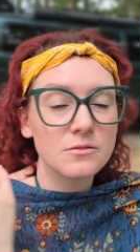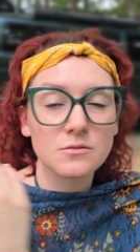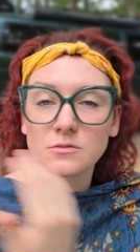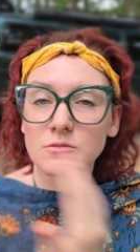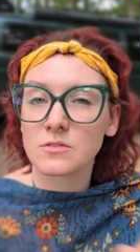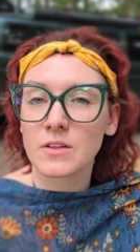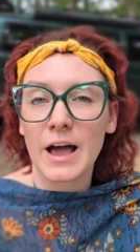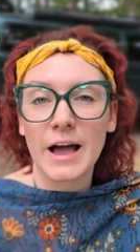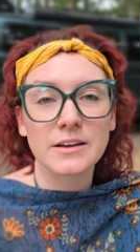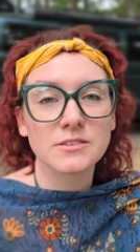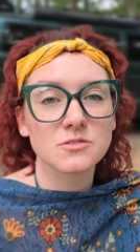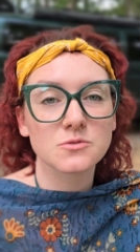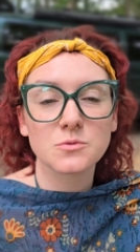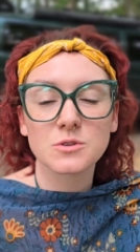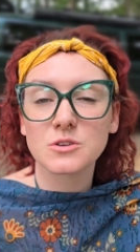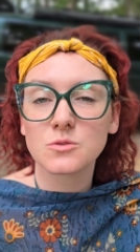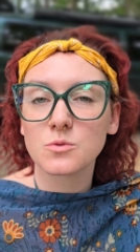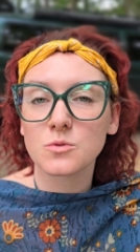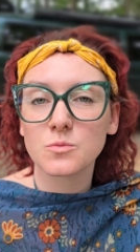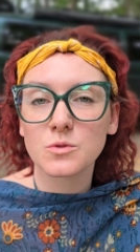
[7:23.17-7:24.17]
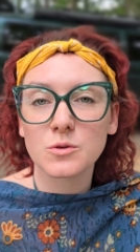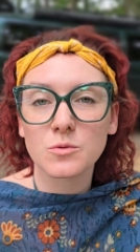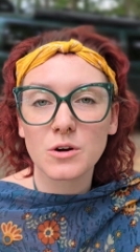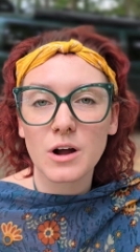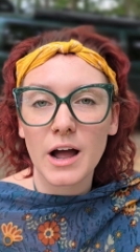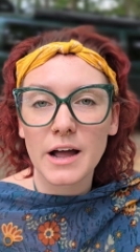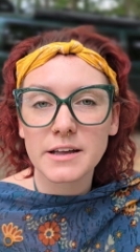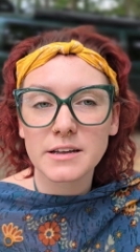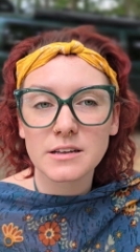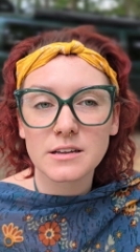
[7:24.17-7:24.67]
Last week when we were
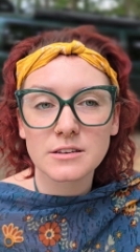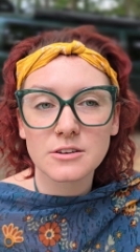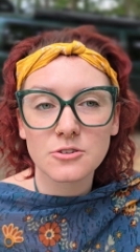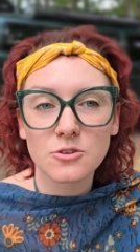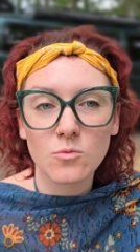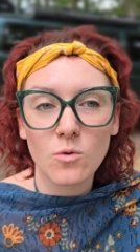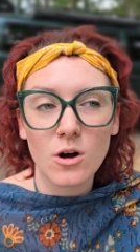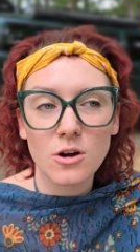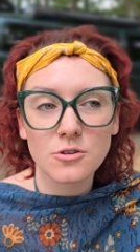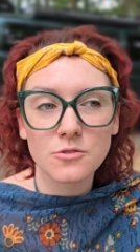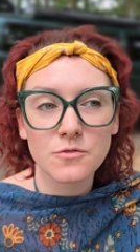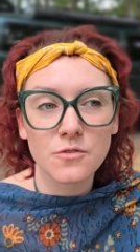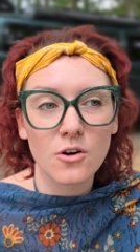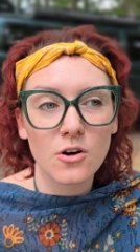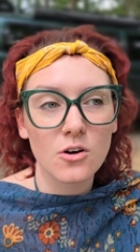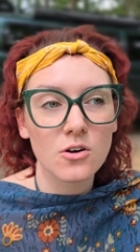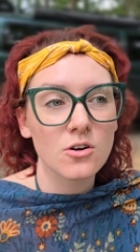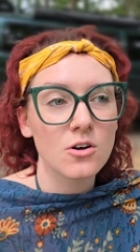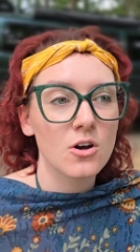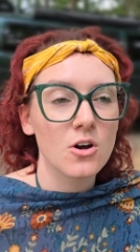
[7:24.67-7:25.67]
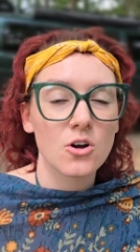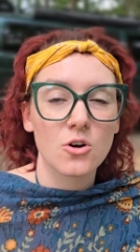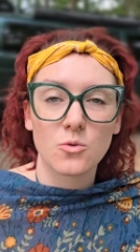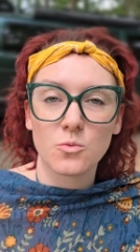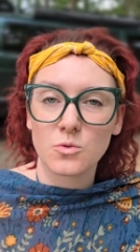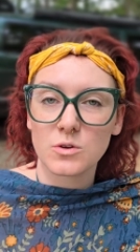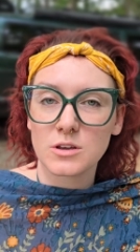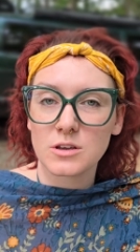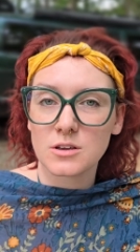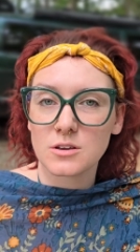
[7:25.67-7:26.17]
hiking near a waterfall,
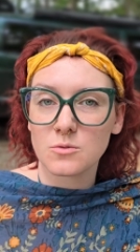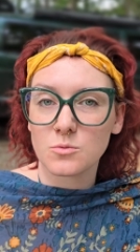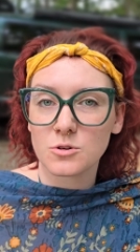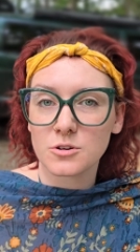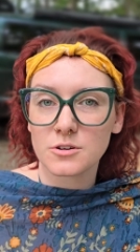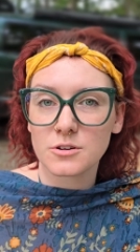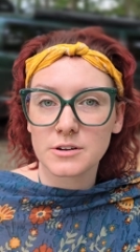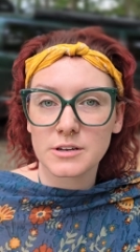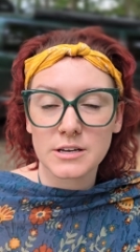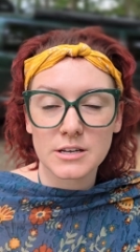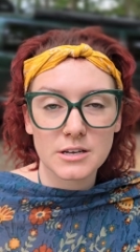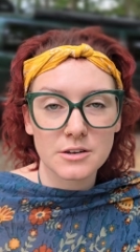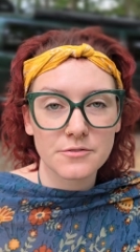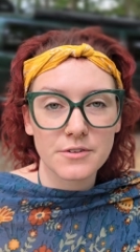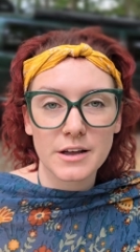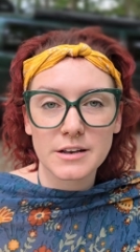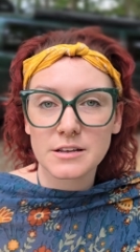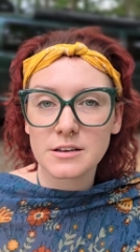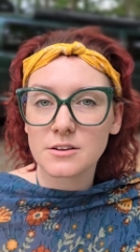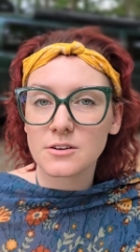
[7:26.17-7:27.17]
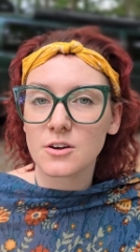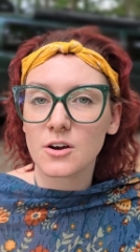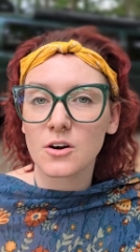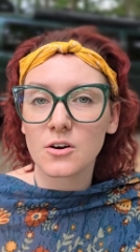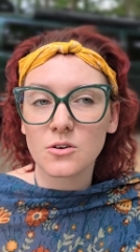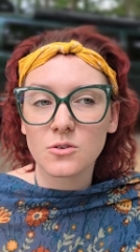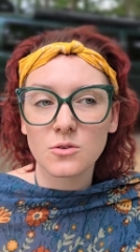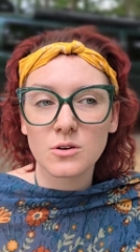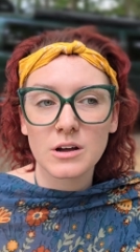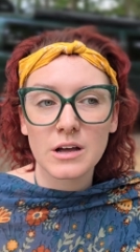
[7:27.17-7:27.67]
we were getting ready to
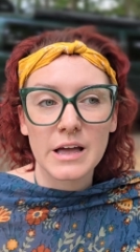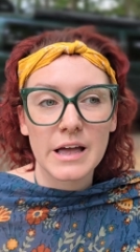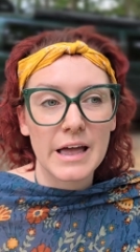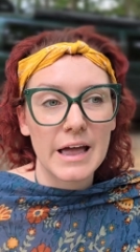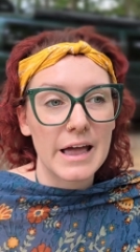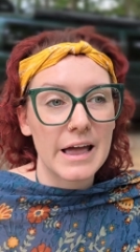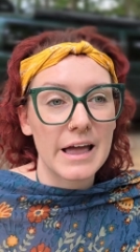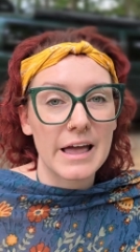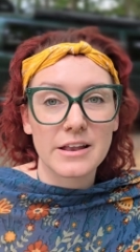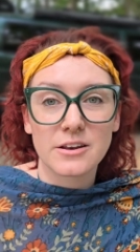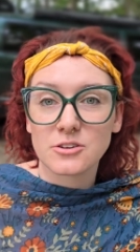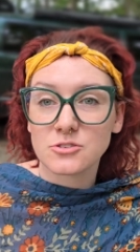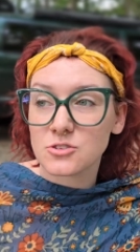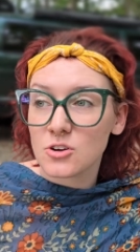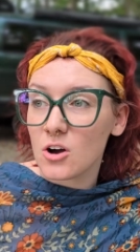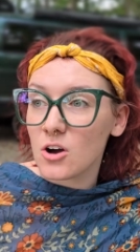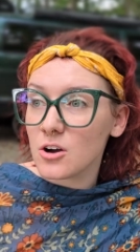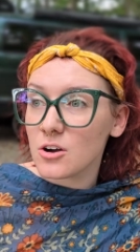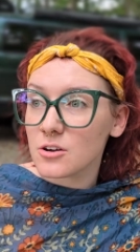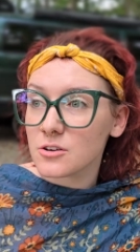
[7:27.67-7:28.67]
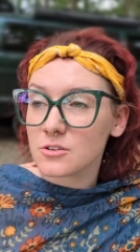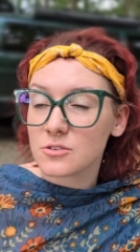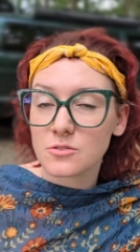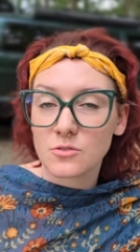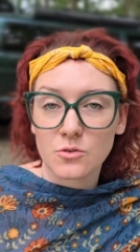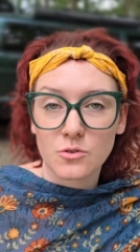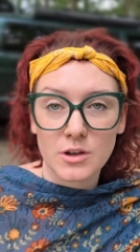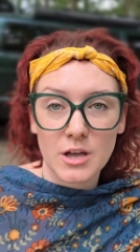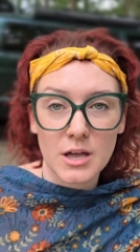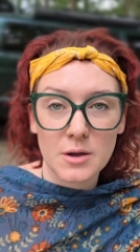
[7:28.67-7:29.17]
go, and a dog
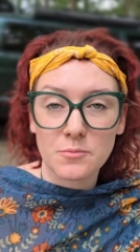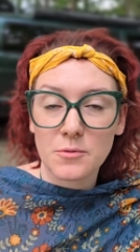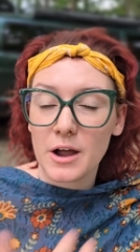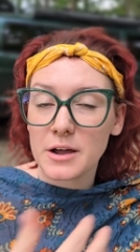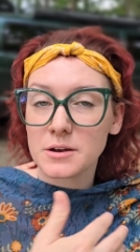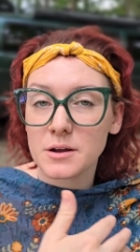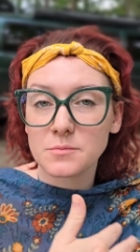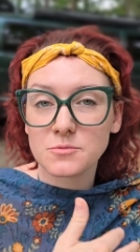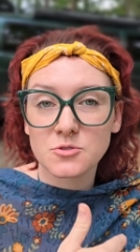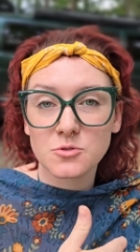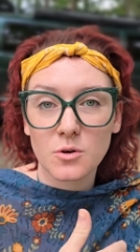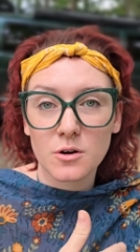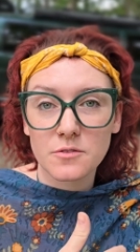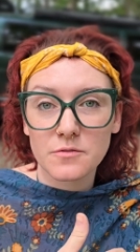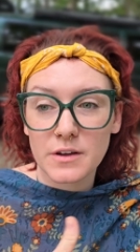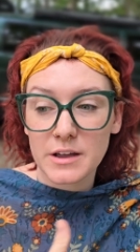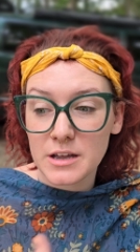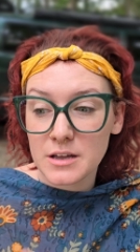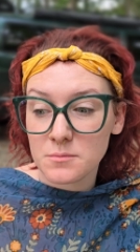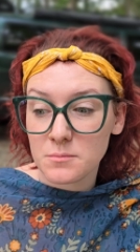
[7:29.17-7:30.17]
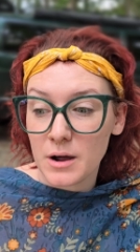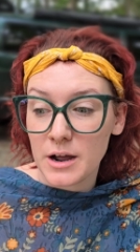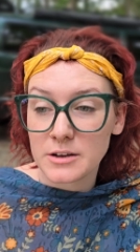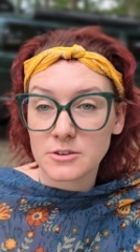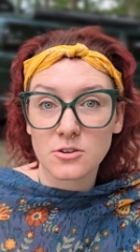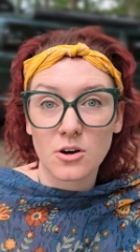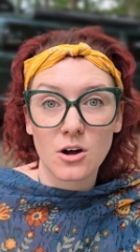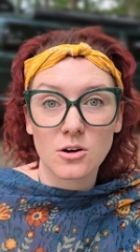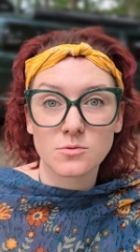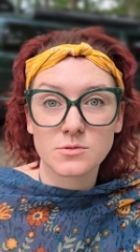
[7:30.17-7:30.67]
came right up to our van. My
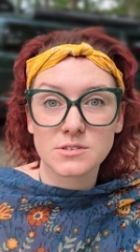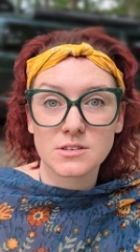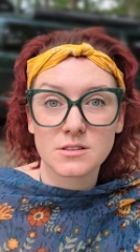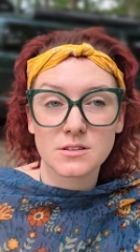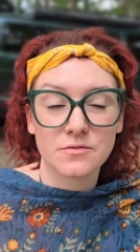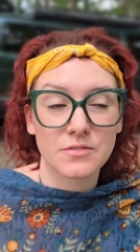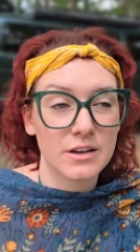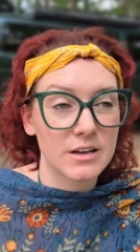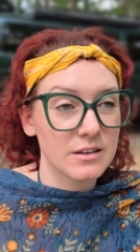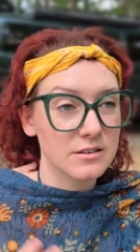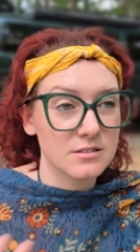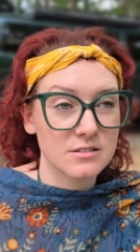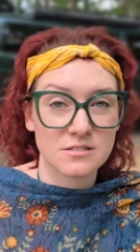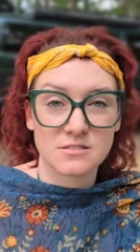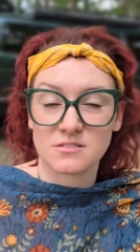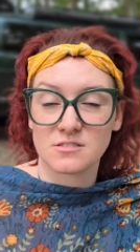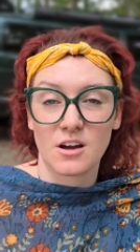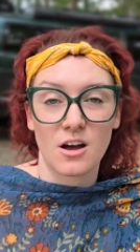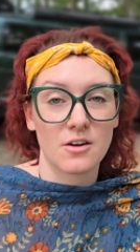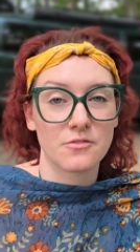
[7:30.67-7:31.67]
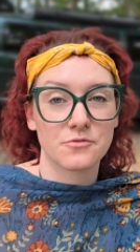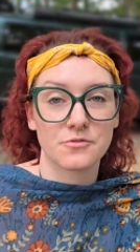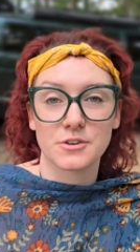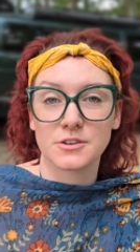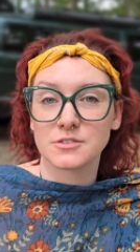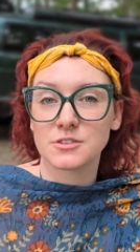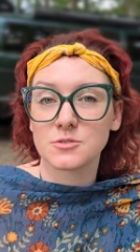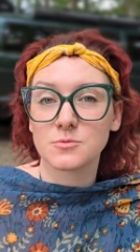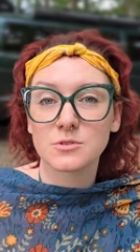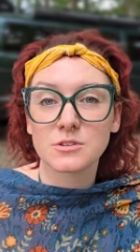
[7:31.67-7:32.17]
dog was in the van. He's not
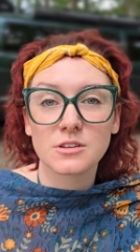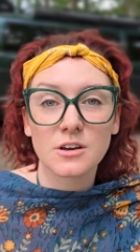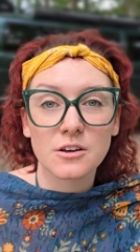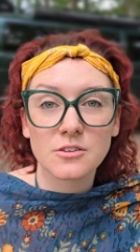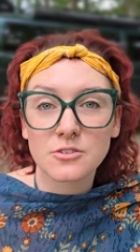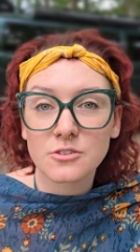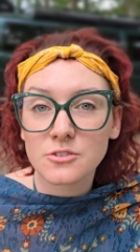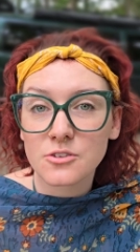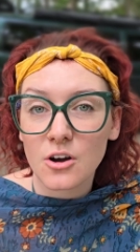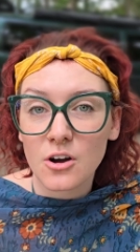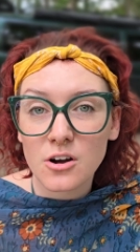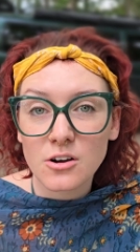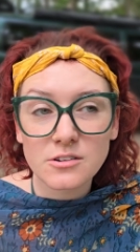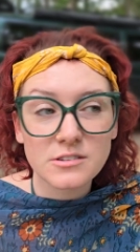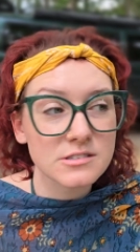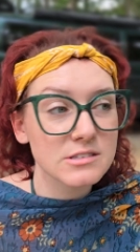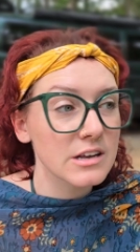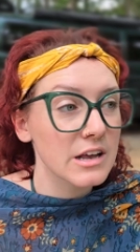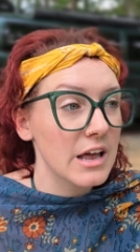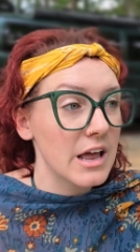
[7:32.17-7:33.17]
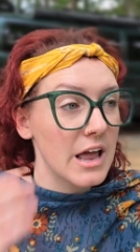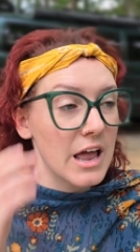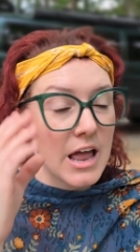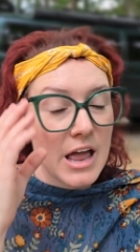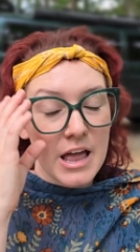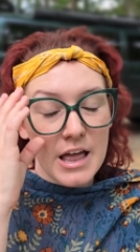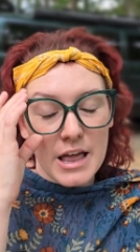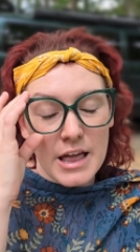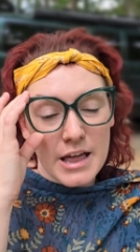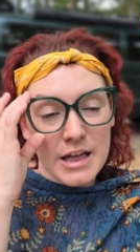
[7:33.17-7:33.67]
friendly with other dogs,
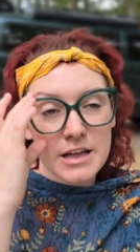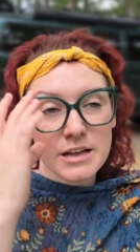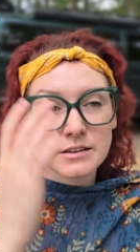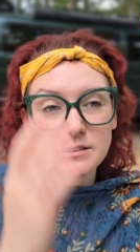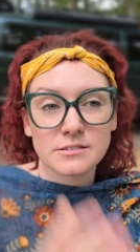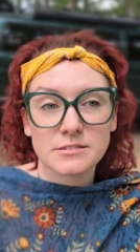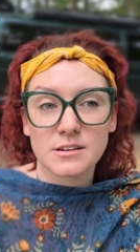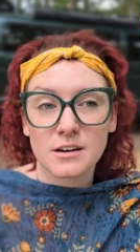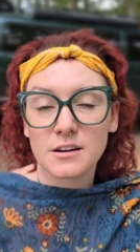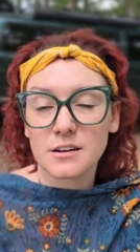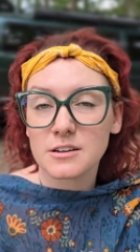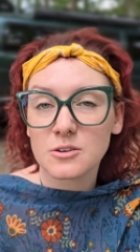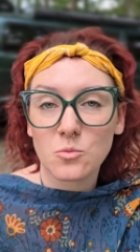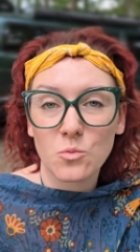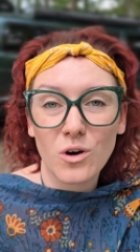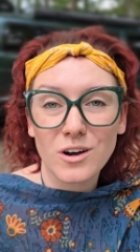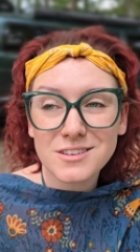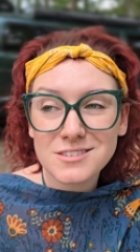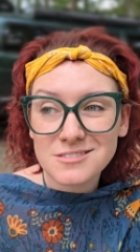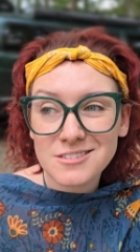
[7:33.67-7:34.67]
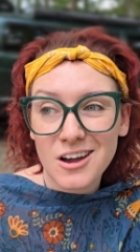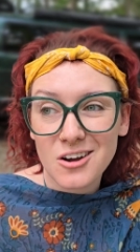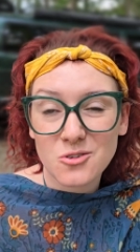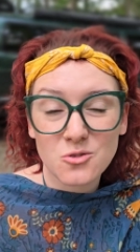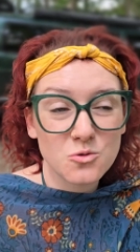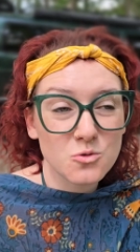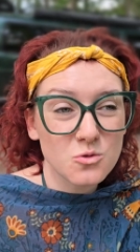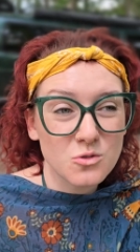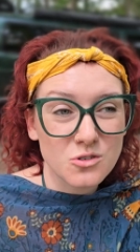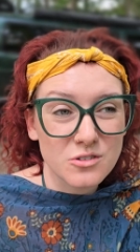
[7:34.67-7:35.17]
and it was not
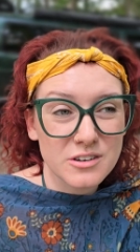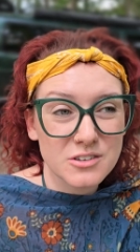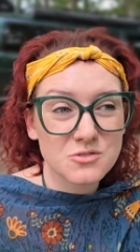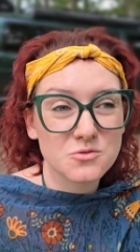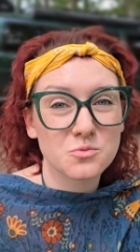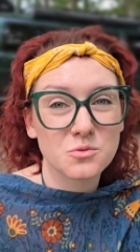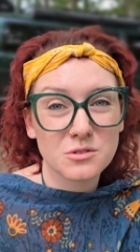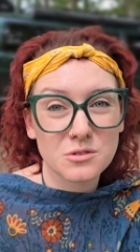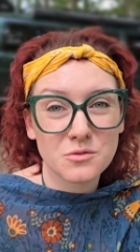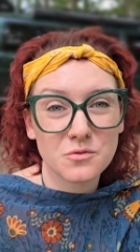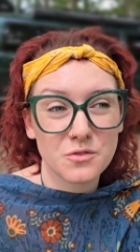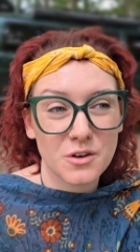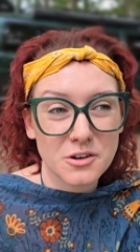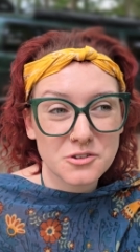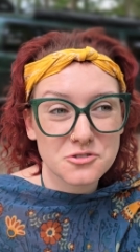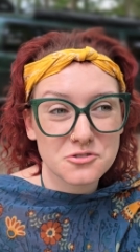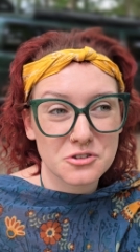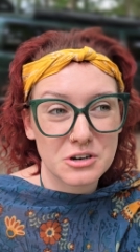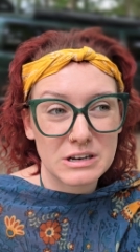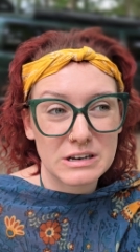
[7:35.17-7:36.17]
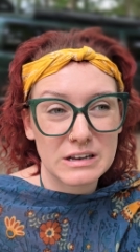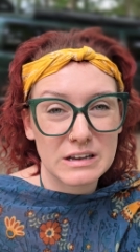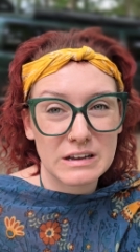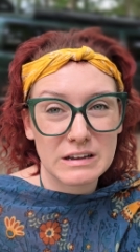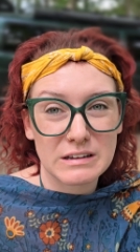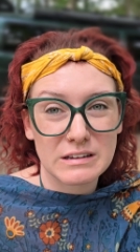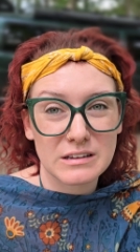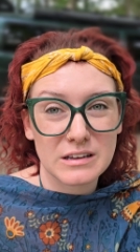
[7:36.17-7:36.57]
cool. It's really frustrating.